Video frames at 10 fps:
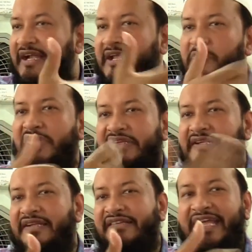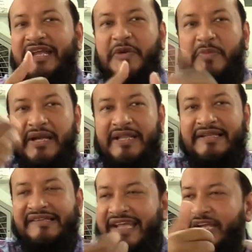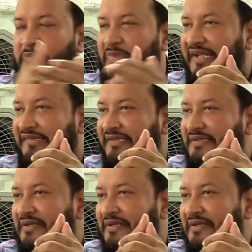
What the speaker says: killed a person in the sacred month, in the sacred place.